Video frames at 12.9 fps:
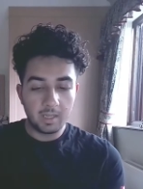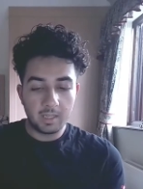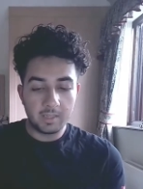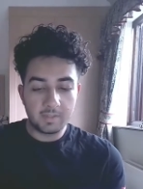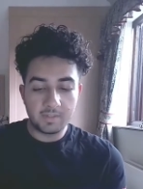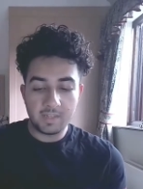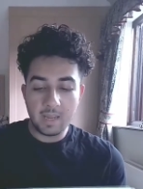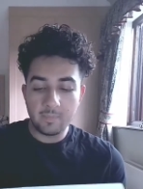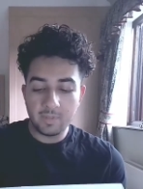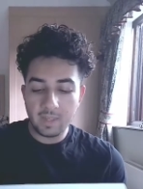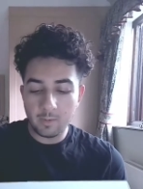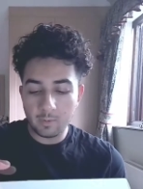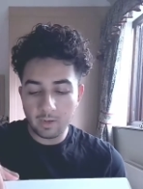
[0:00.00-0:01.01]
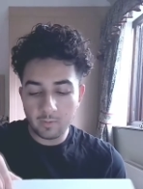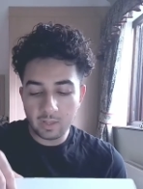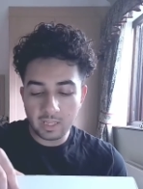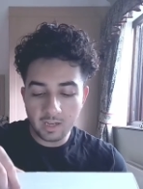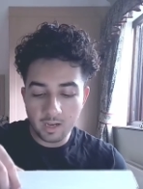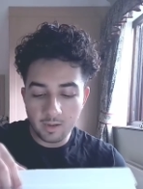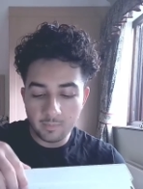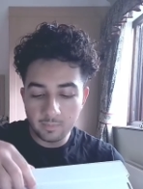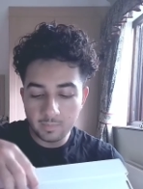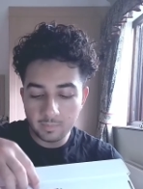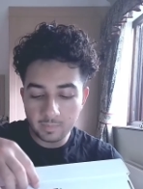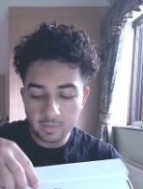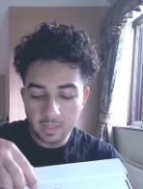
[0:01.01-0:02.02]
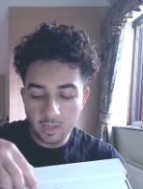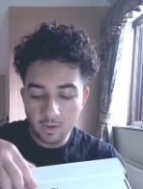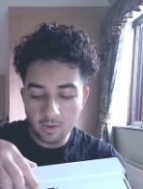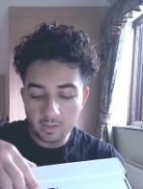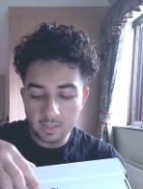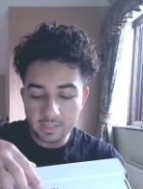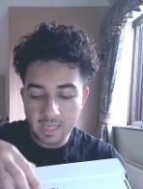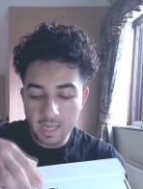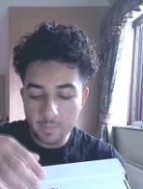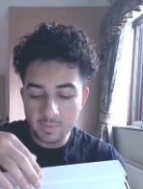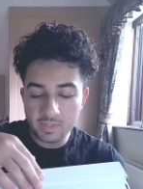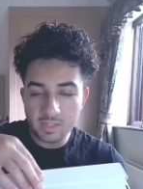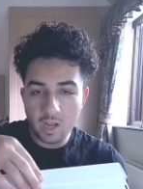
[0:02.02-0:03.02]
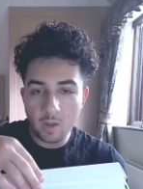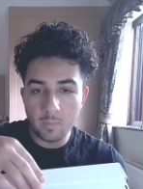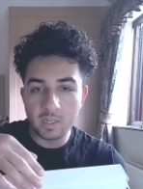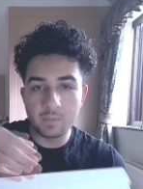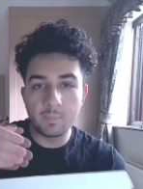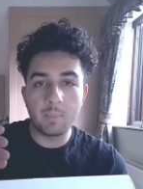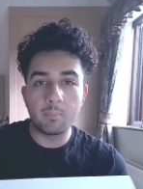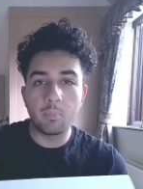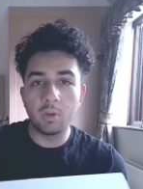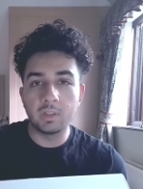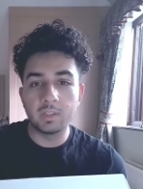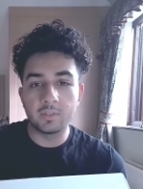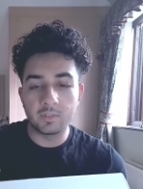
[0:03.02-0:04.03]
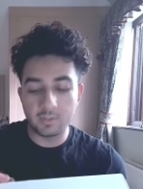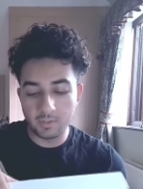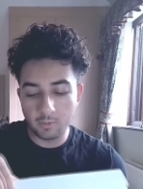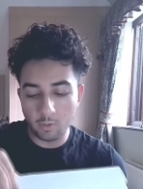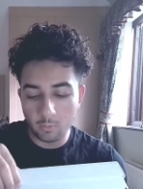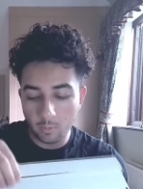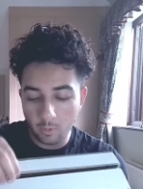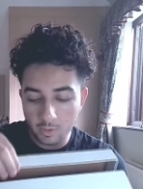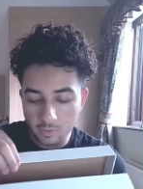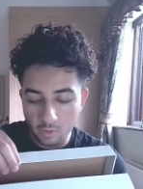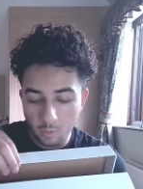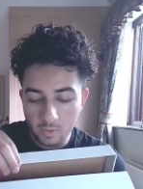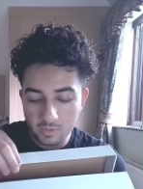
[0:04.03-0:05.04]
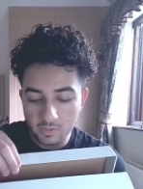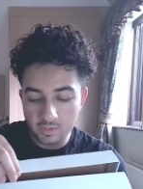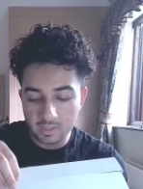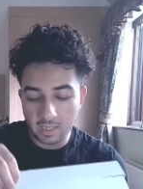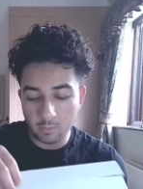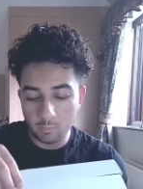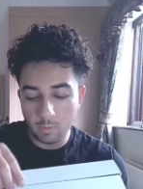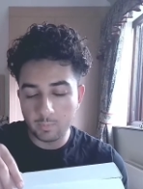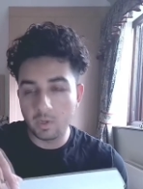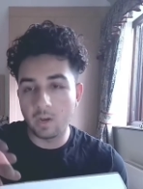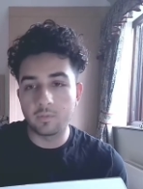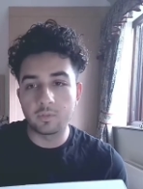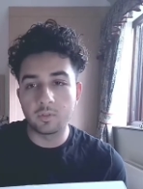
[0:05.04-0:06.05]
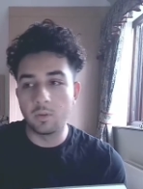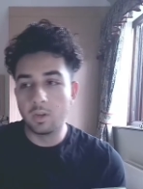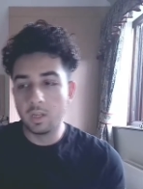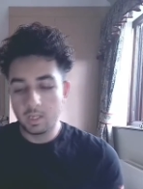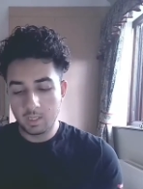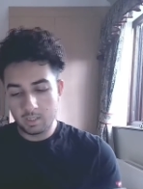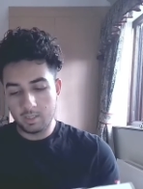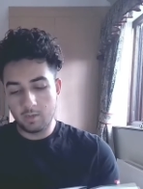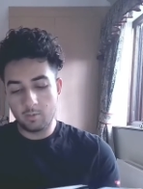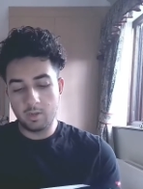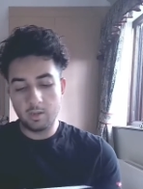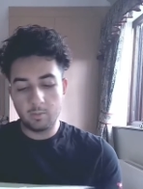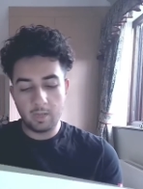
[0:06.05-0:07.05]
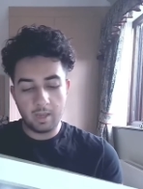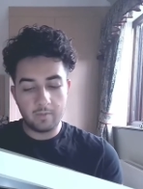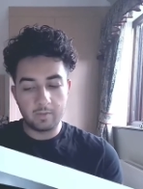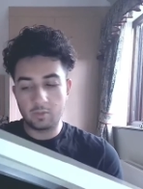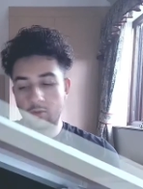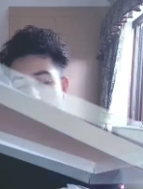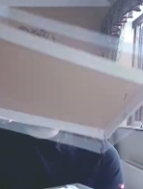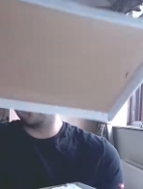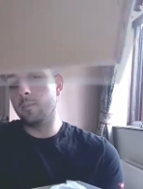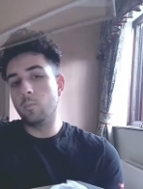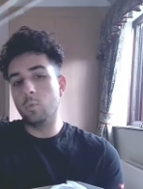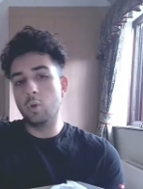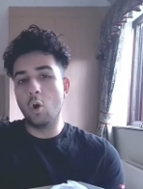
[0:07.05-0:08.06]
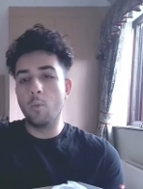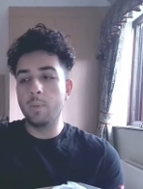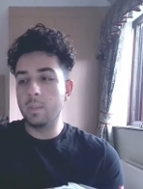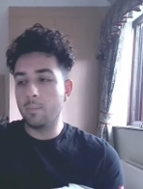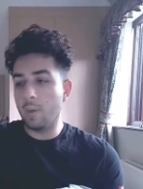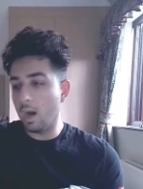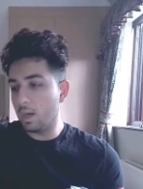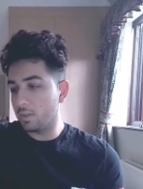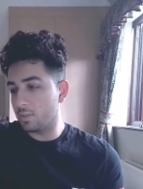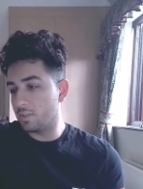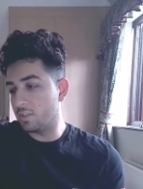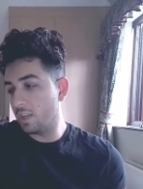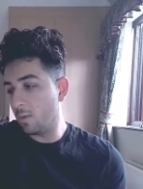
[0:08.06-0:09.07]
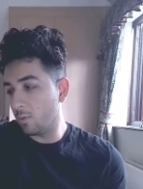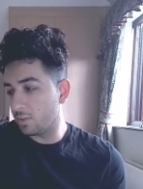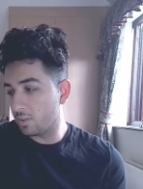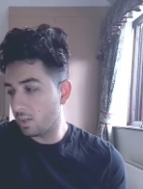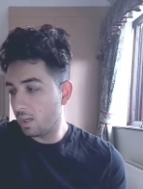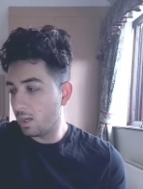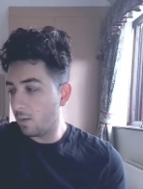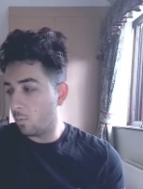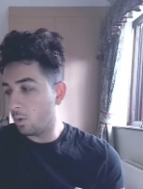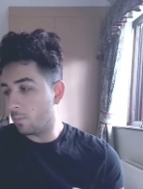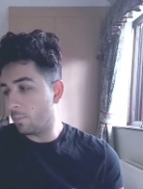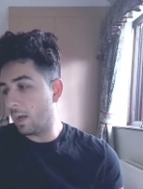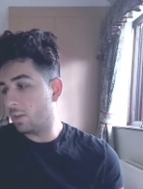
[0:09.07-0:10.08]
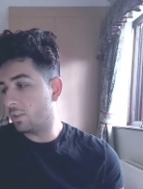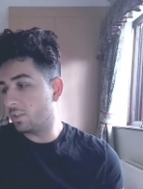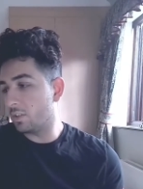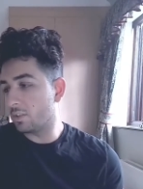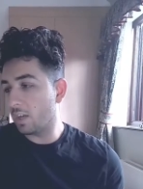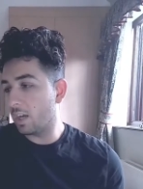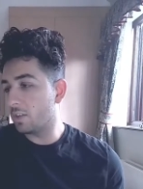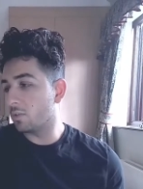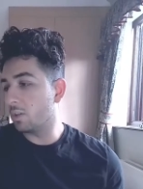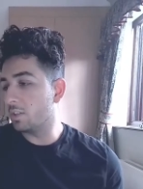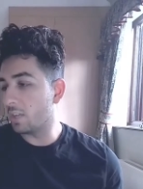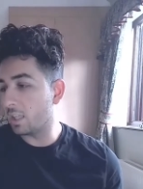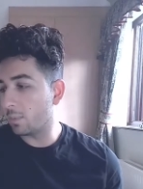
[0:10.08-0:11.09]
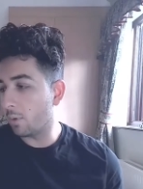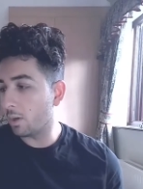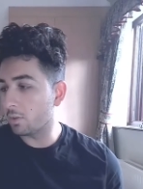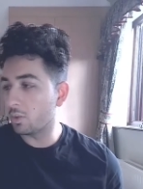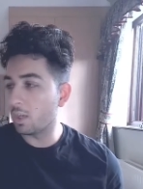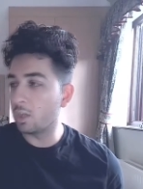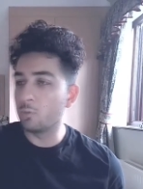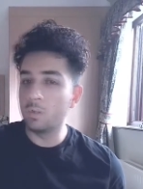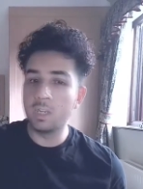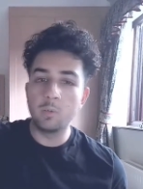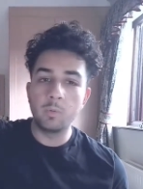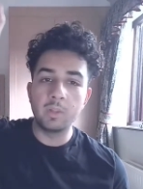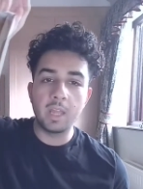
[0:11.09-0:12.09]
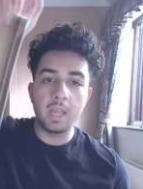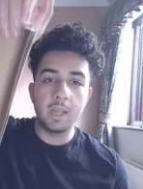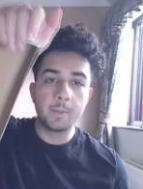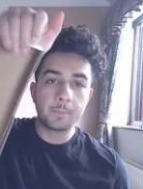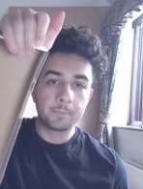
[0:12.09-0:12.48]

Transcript: it's the same thing. Whenever they come, the tape is there, but it's a bit pointless because it's always just like ripped off. So here we have it. So we open the box and see what magic is inside. So inside the box, you're kind of greeted with a